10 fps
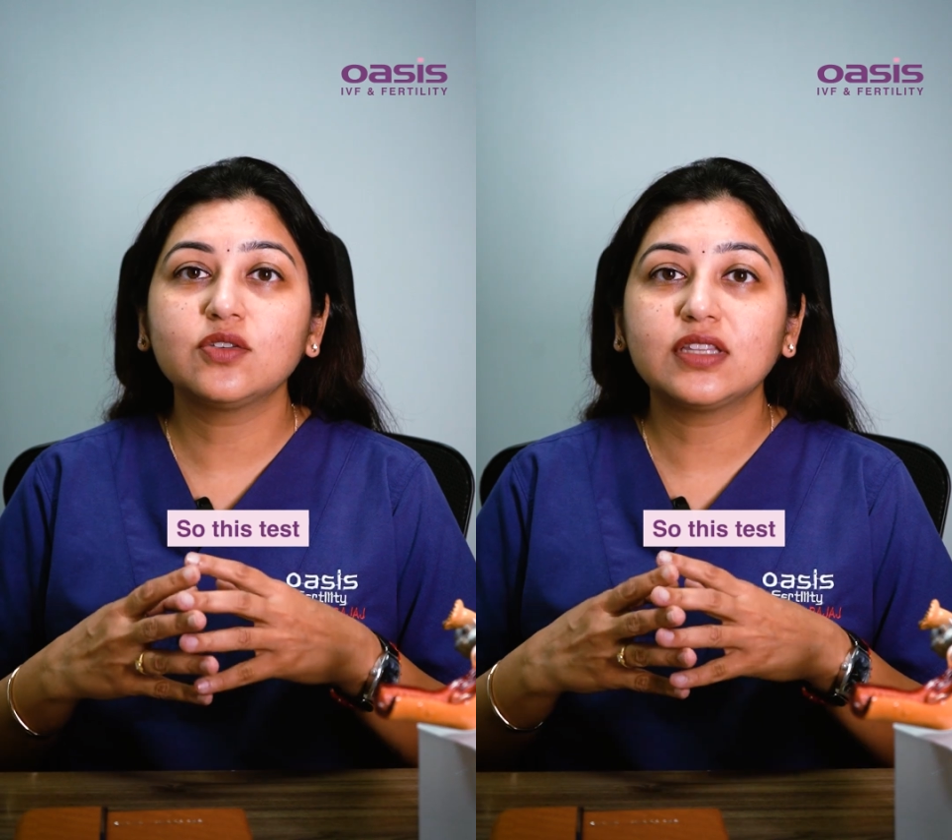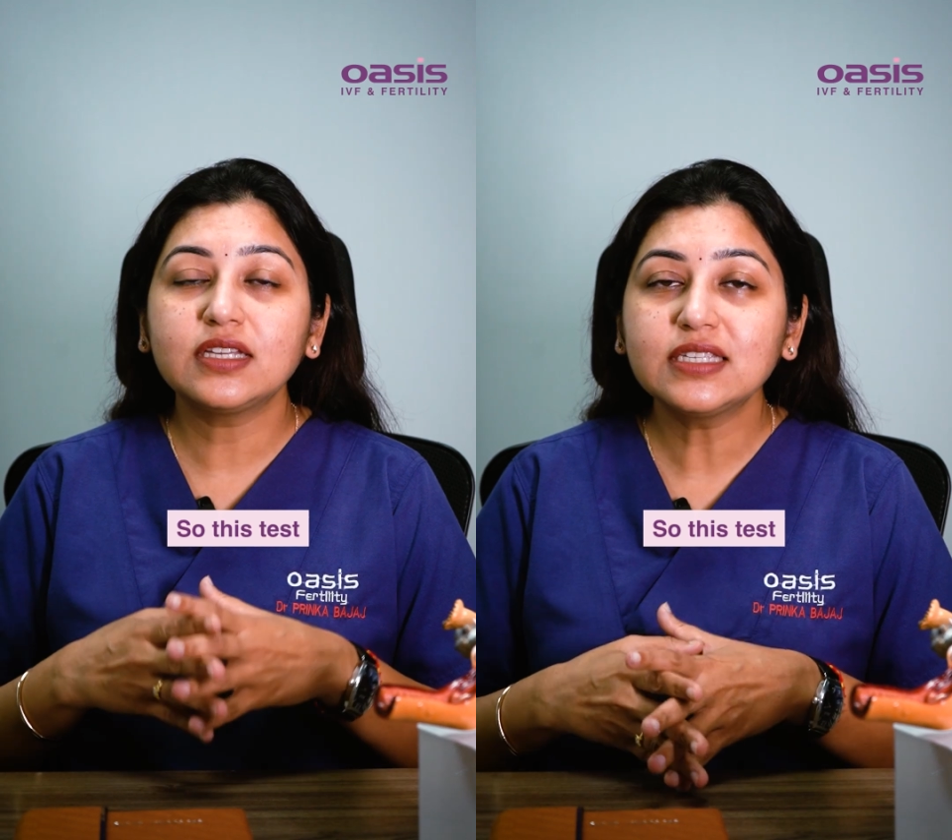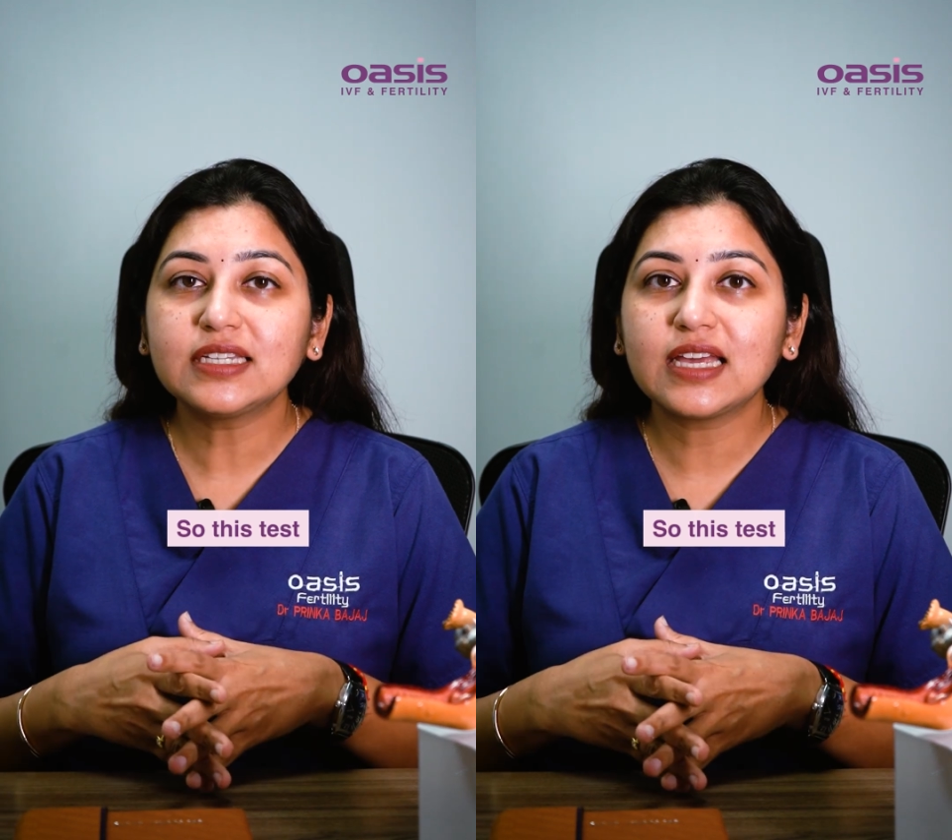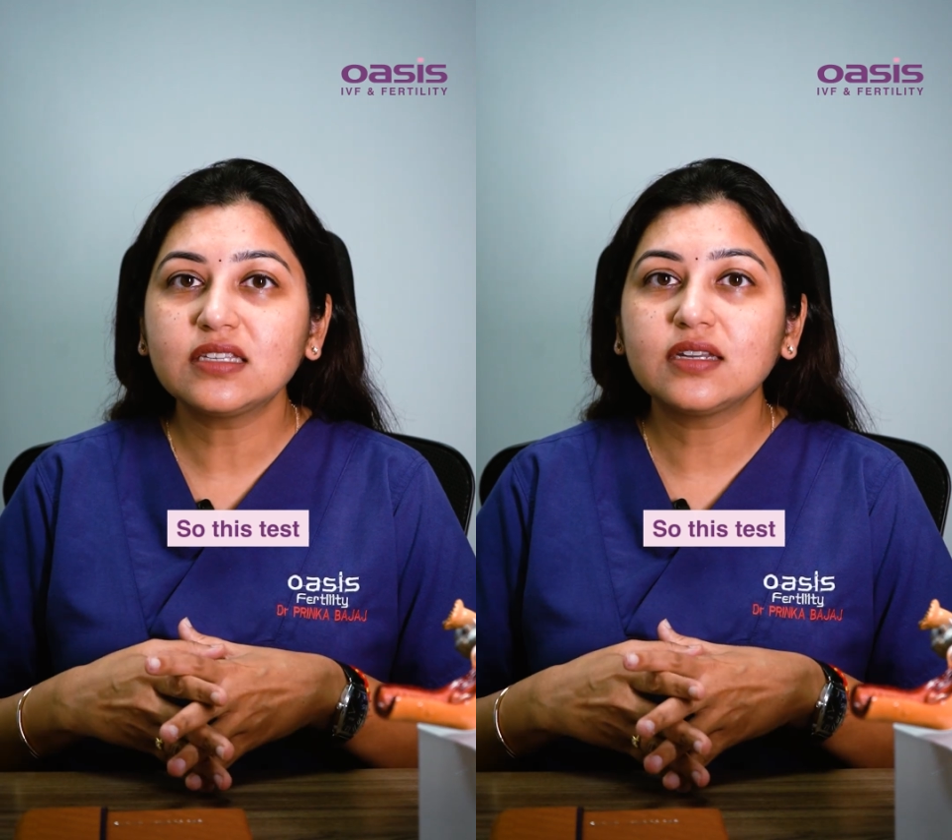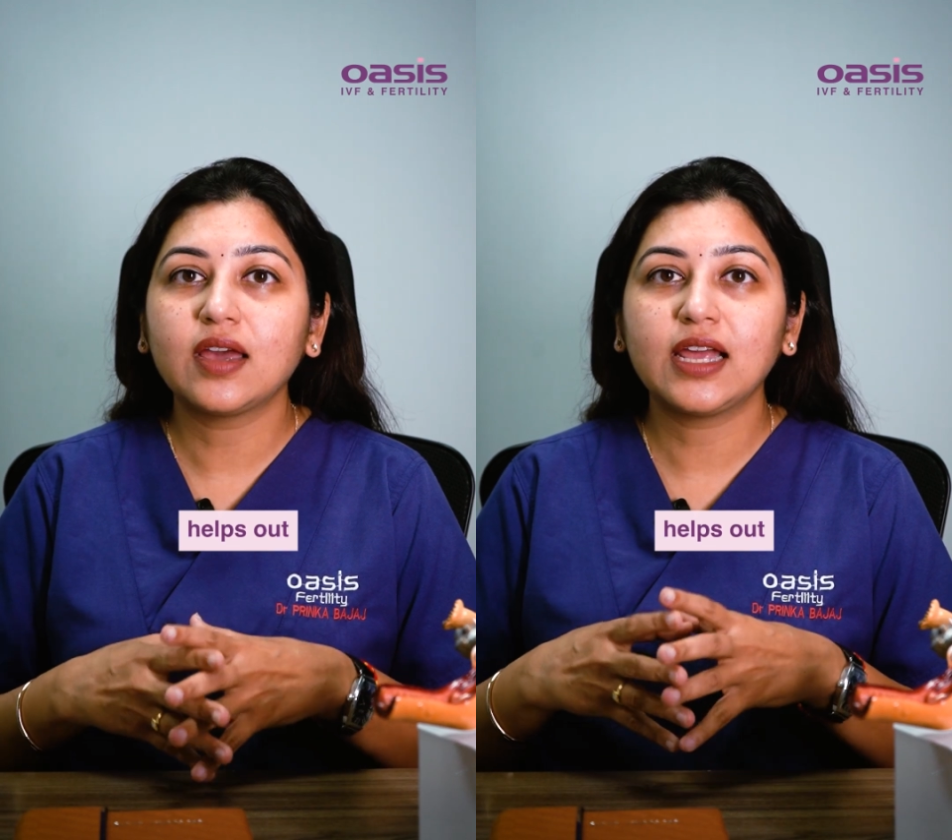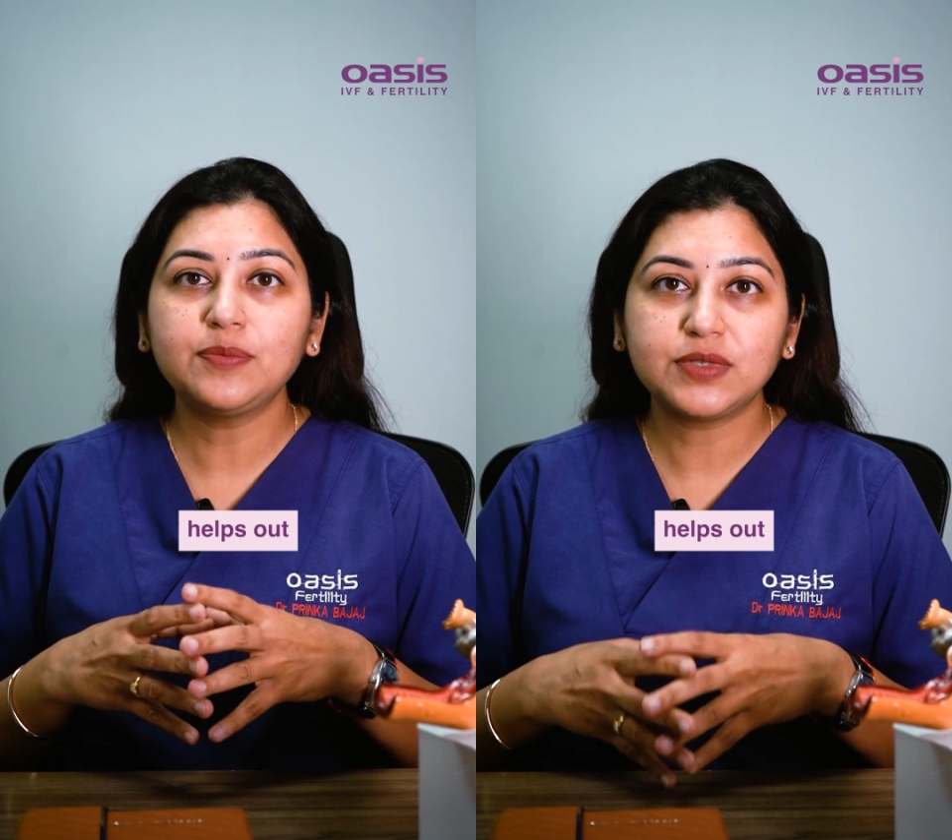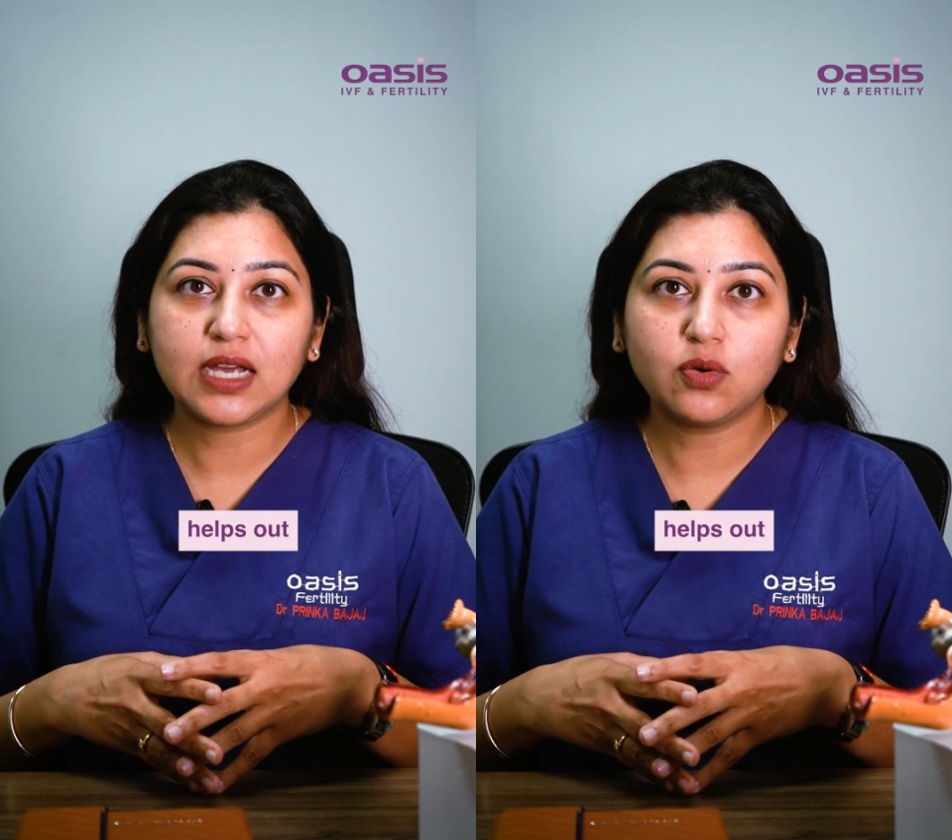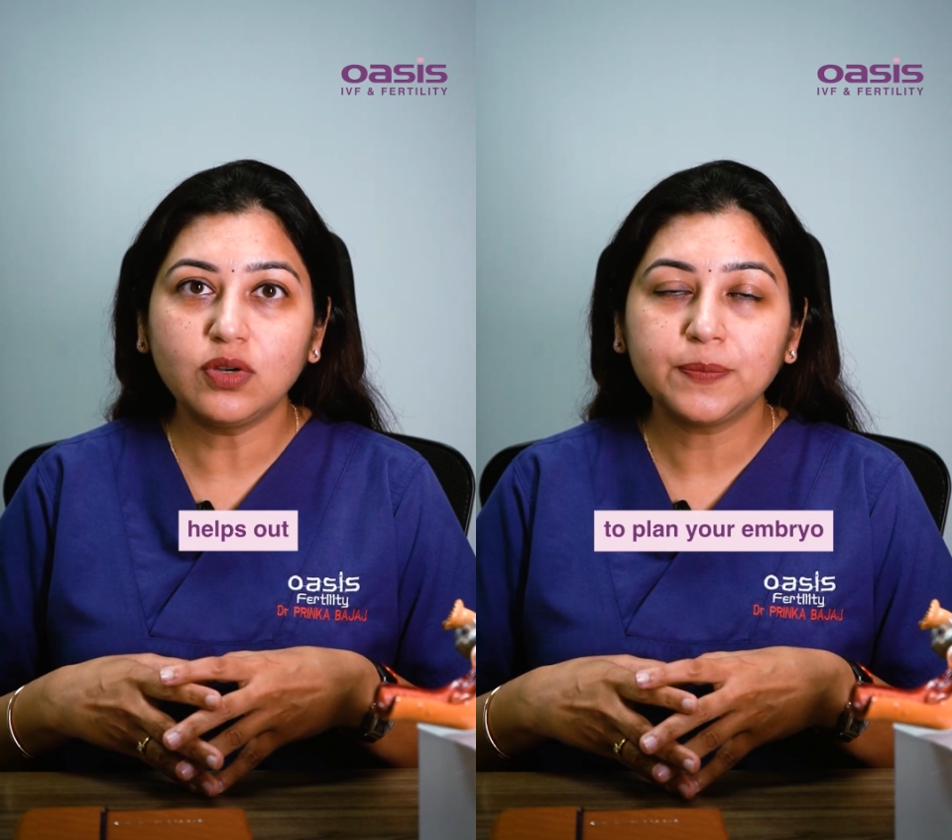So this test
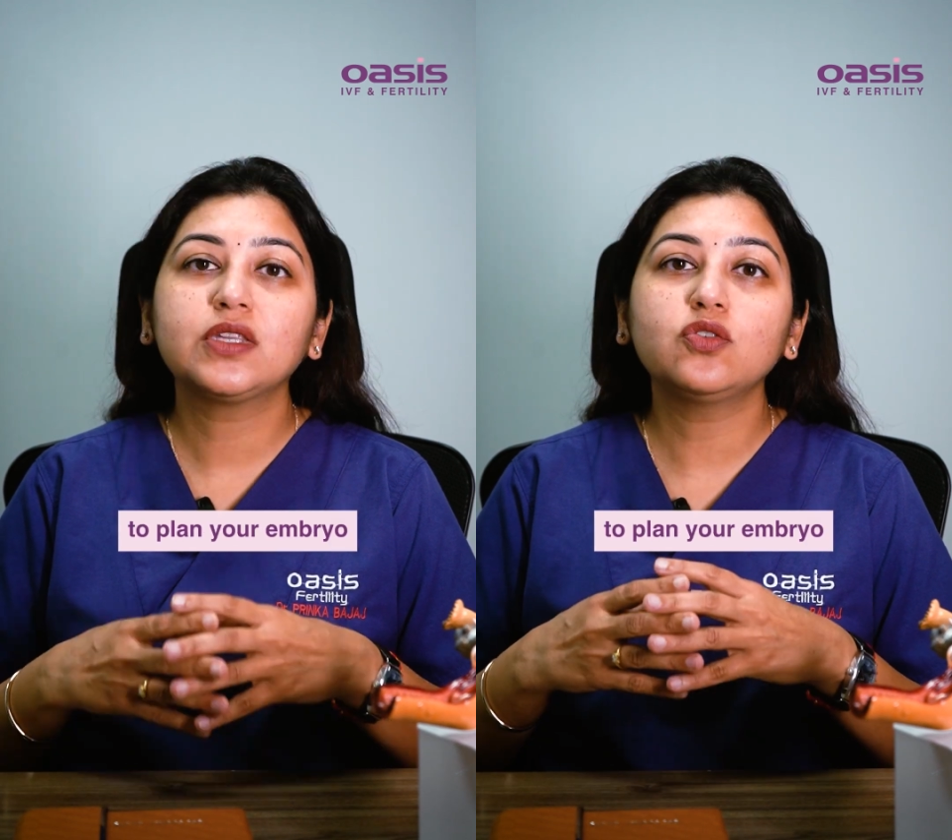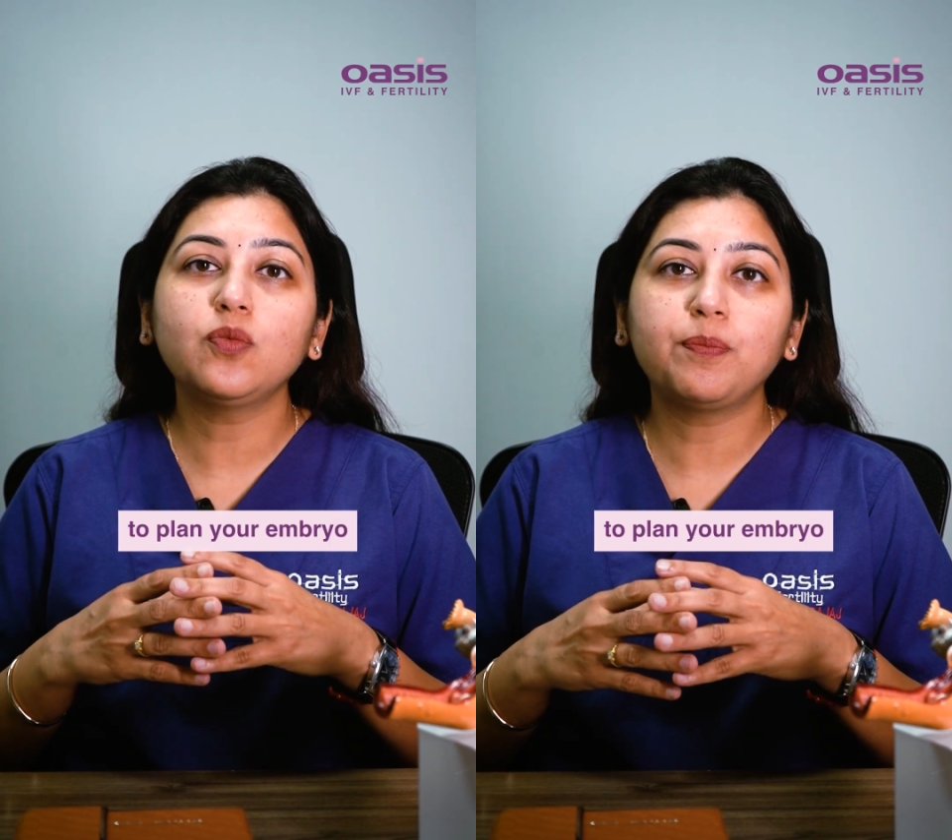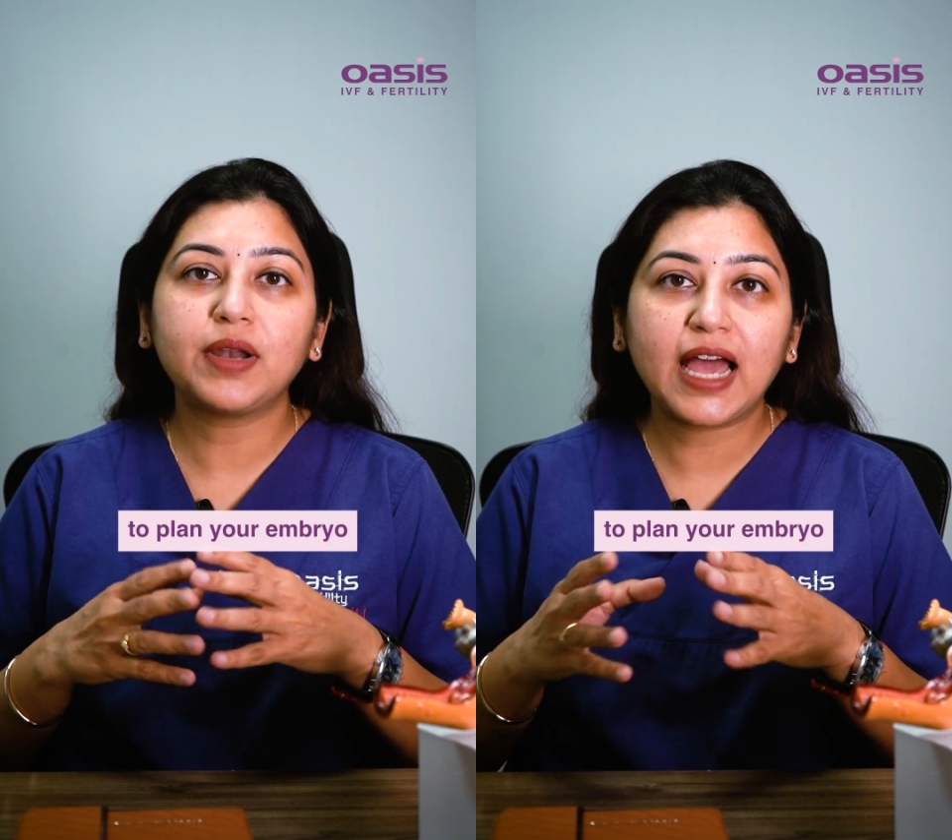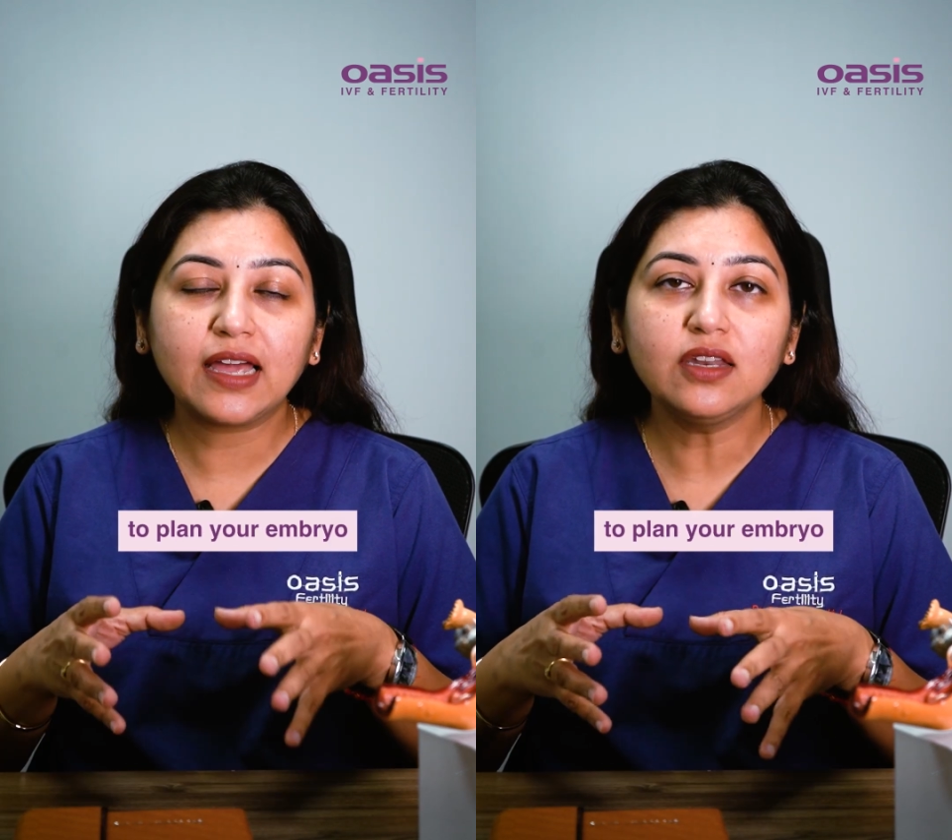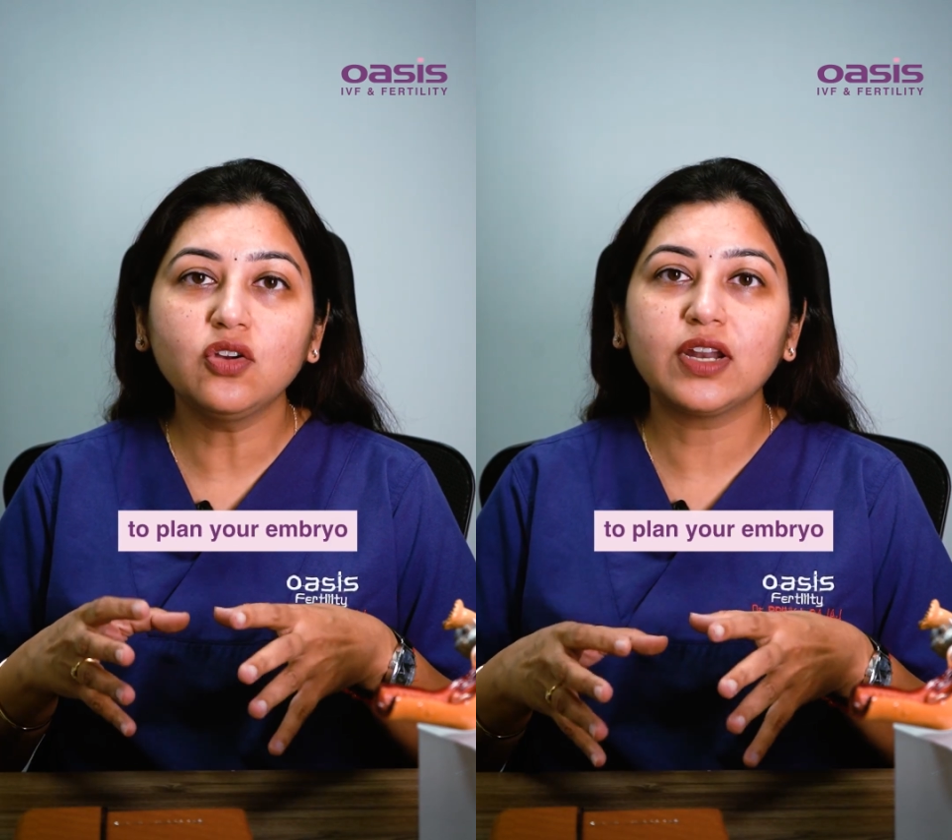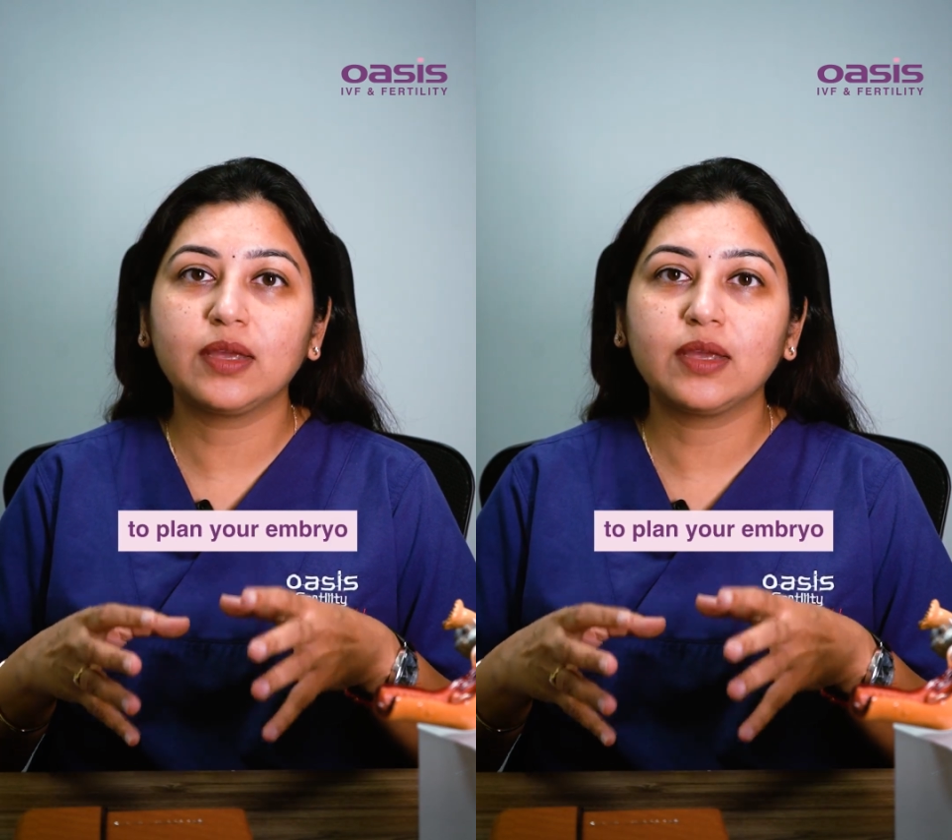helps out to plan your